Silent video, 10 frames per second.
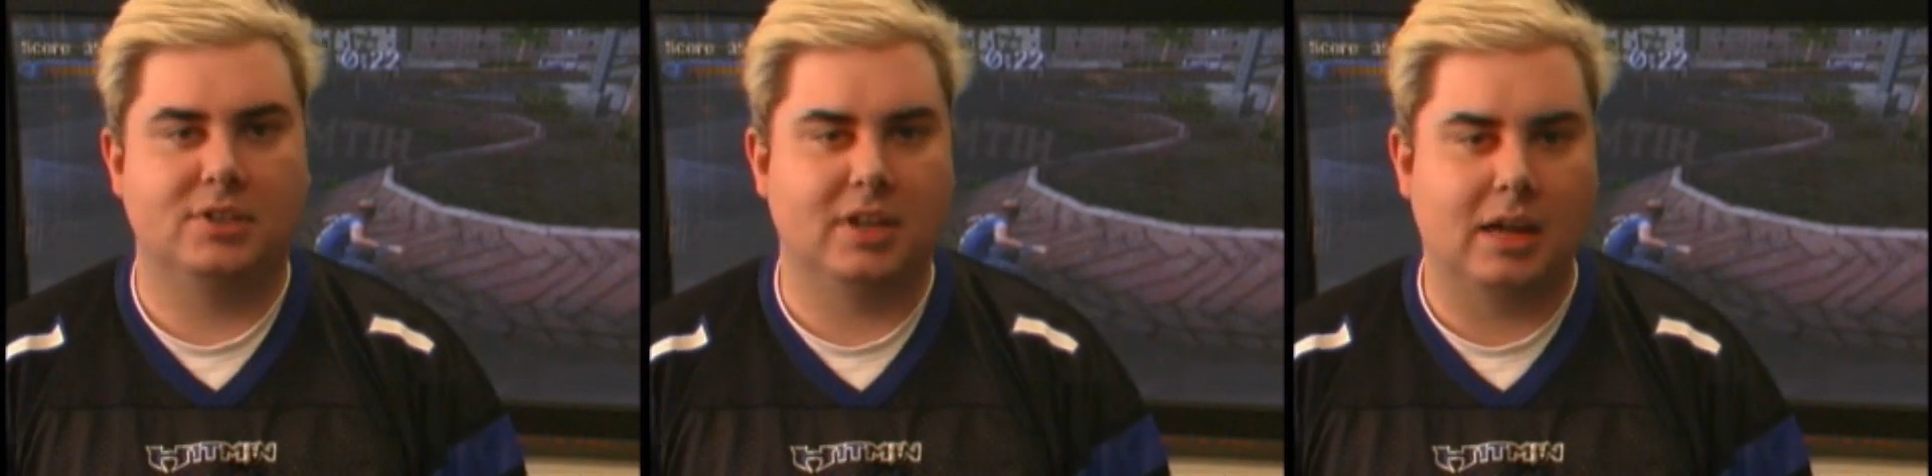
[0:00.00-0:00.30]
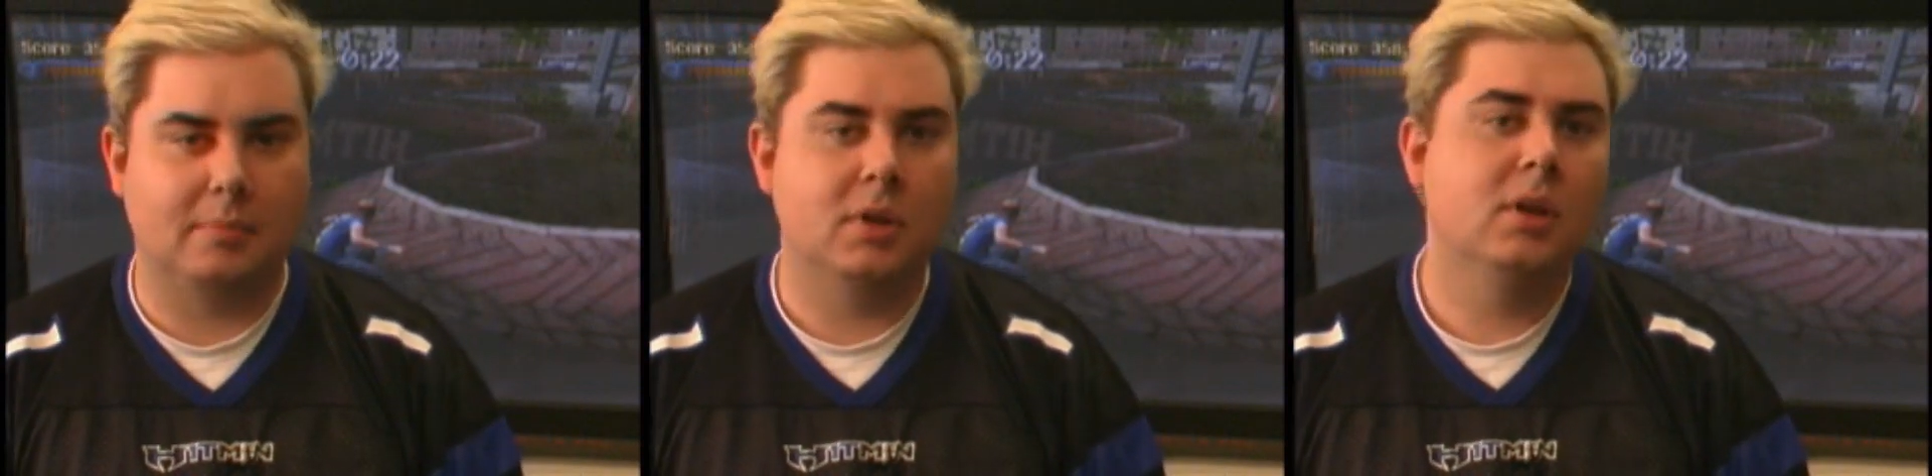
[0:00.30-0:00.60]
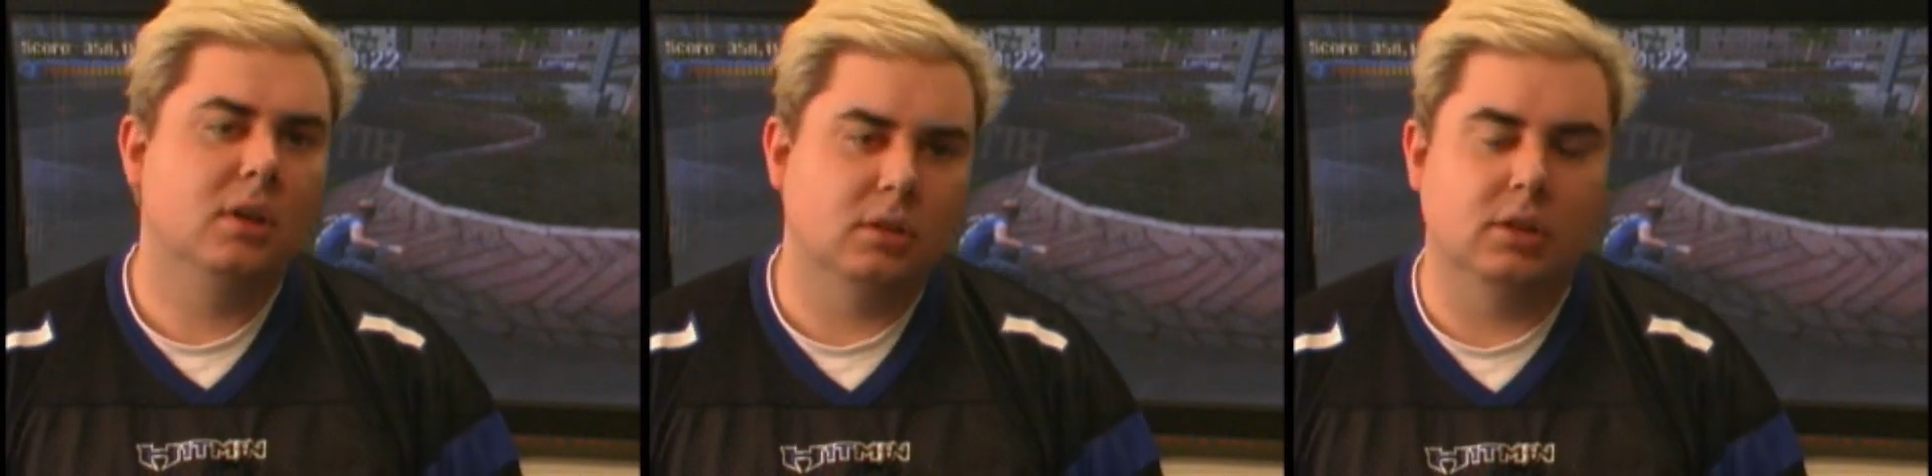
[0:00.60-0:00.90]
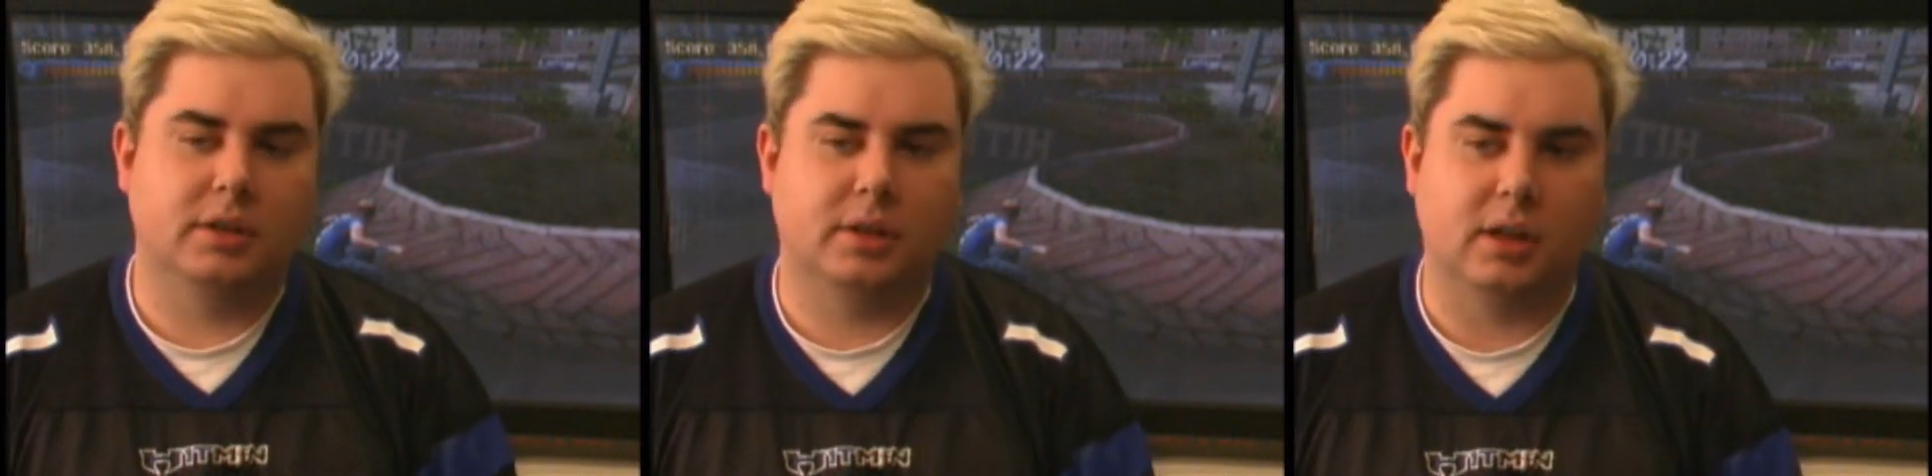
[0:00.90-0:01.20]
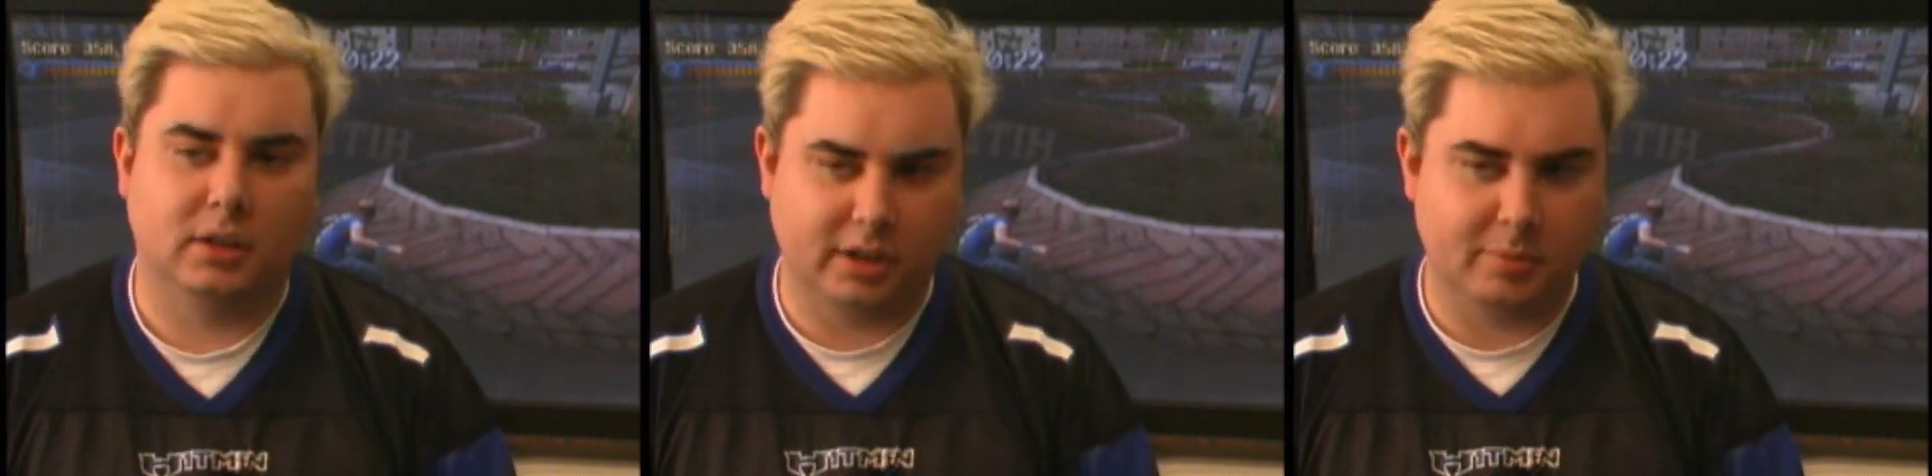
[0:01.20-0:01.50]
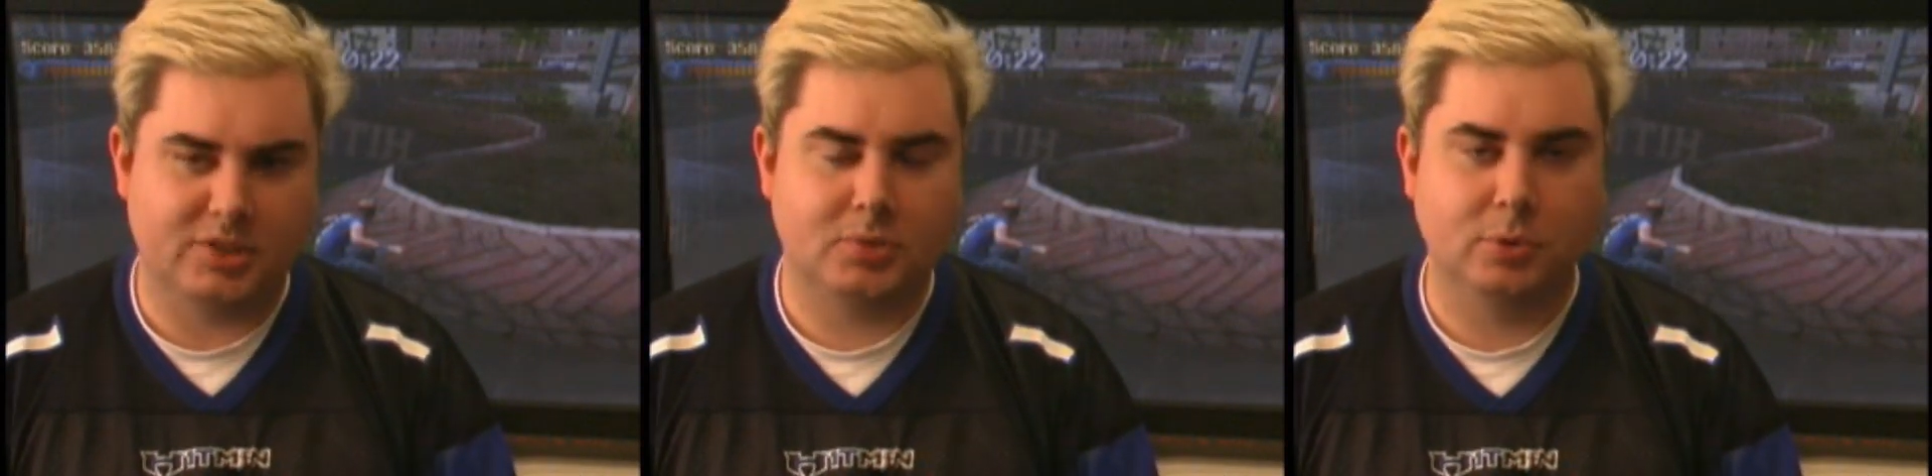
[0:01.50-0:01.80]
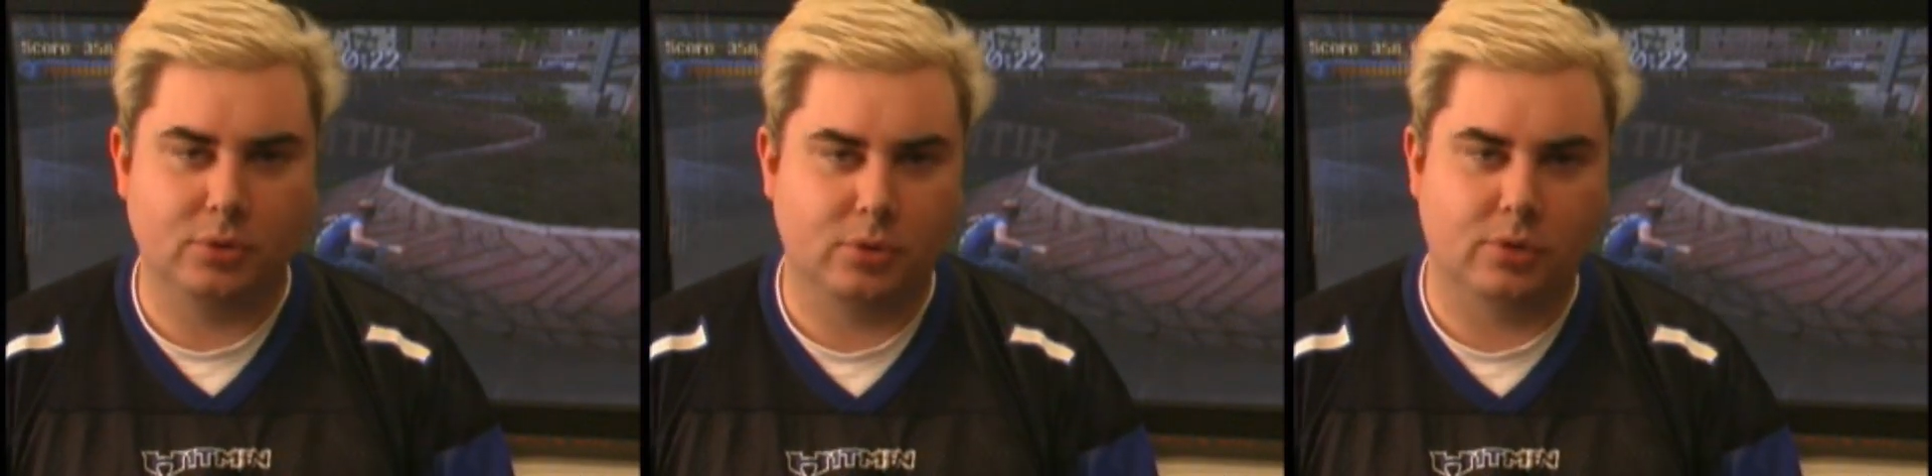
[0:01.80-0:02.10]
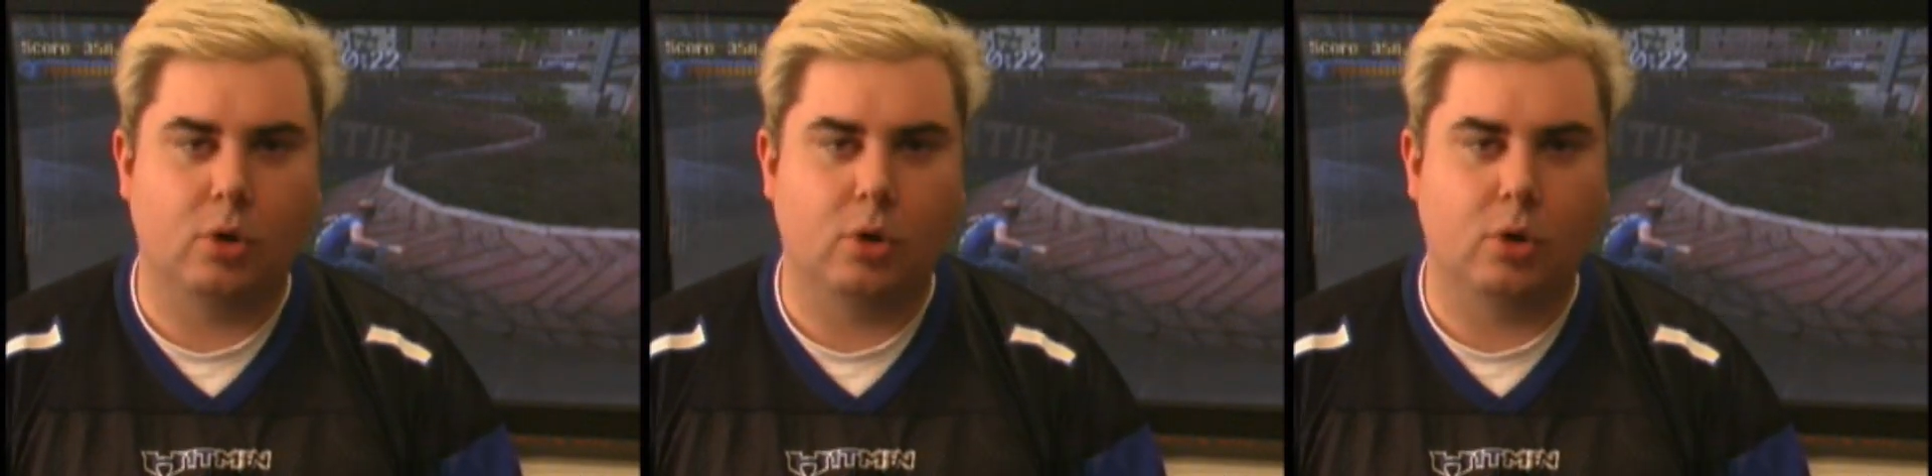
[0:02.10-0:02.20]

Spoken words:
time, look a little bit smoother.